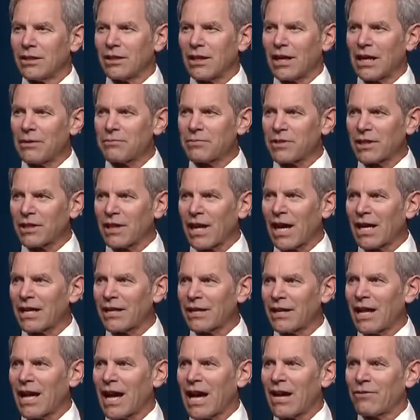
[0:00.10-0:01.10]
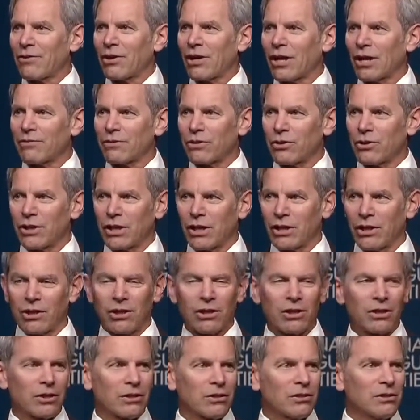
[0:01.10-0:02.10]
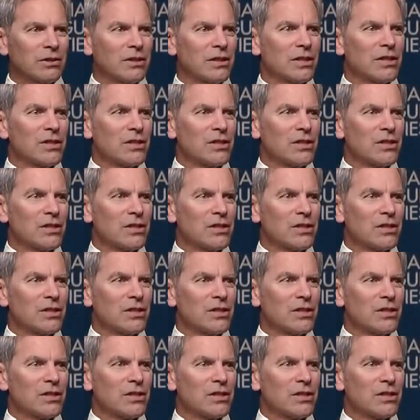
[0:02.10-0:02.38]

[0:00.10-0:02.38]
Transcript: I'm delighted to have all of you here